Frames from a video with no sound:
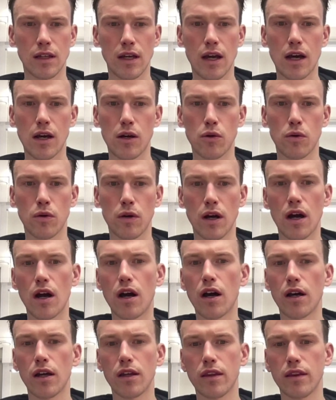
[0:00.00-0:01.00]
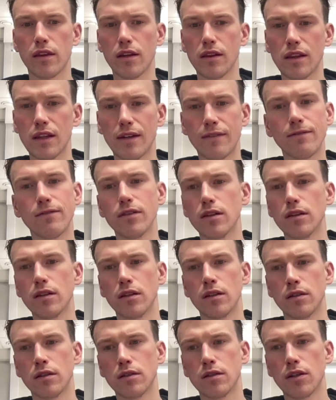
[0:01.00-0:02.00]
how high the
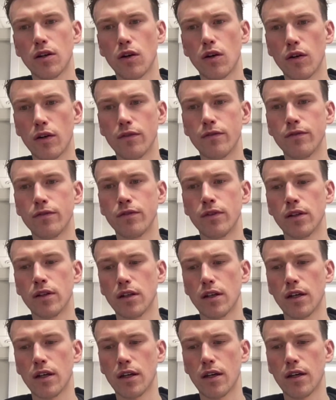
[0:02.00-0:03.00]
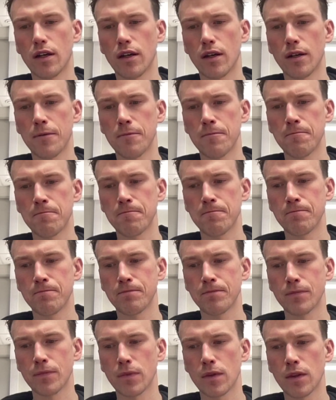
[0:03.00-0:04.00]
level of um,
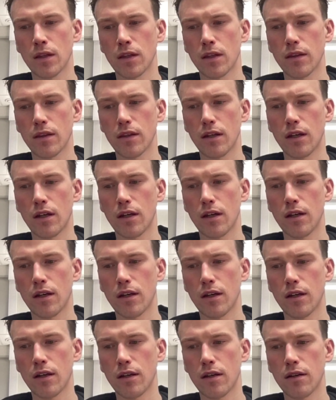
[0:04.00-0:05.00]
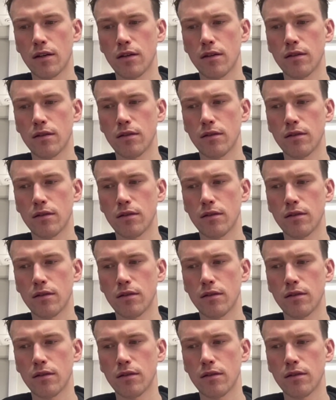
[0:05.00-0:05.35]
the